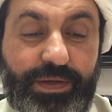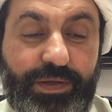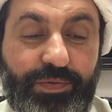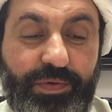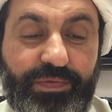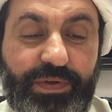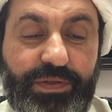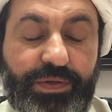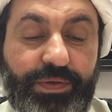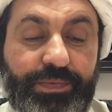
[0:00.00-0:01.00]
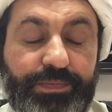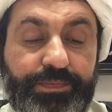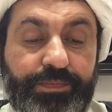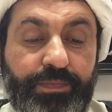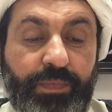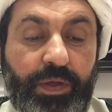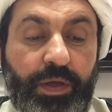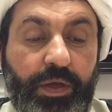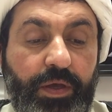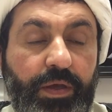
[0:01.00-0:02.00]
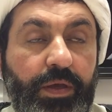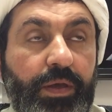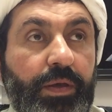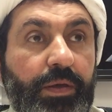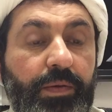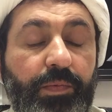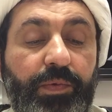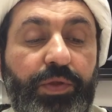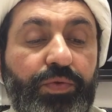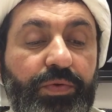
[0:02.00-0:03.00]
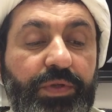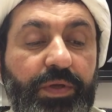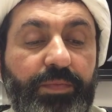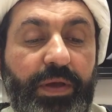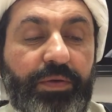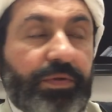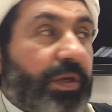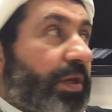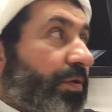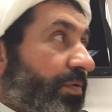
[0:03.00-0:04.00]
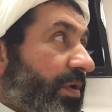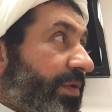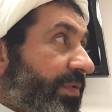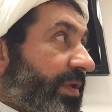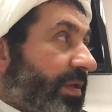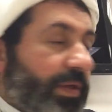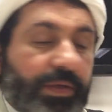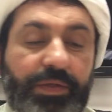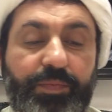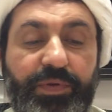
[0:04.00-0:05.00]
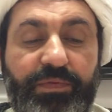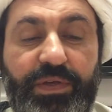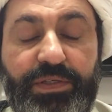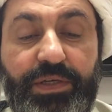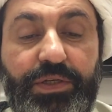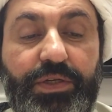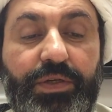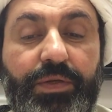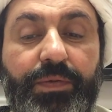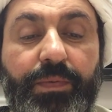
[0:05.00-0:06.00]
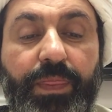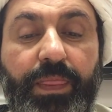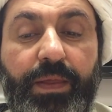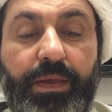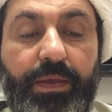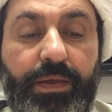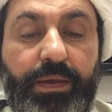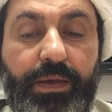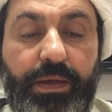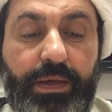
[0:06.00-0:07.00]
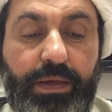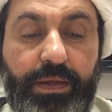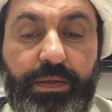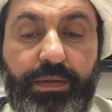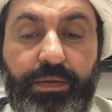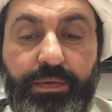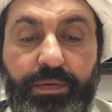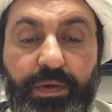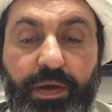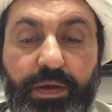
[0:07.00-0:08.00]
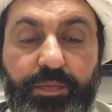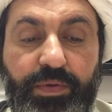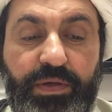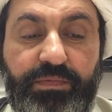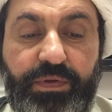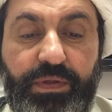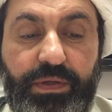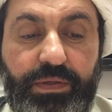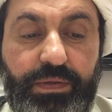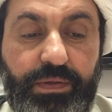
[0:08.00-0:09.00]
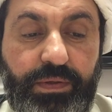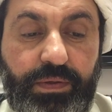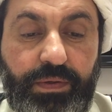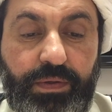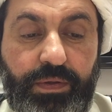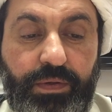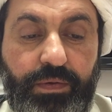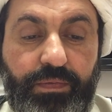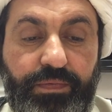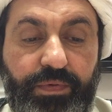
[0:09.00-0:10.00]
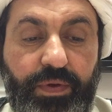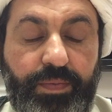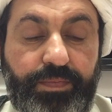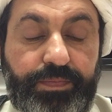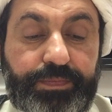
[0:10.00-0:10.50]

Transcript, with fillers: Eid al-Fitr. Uh, we talked about ego already in the previous session and I benefited from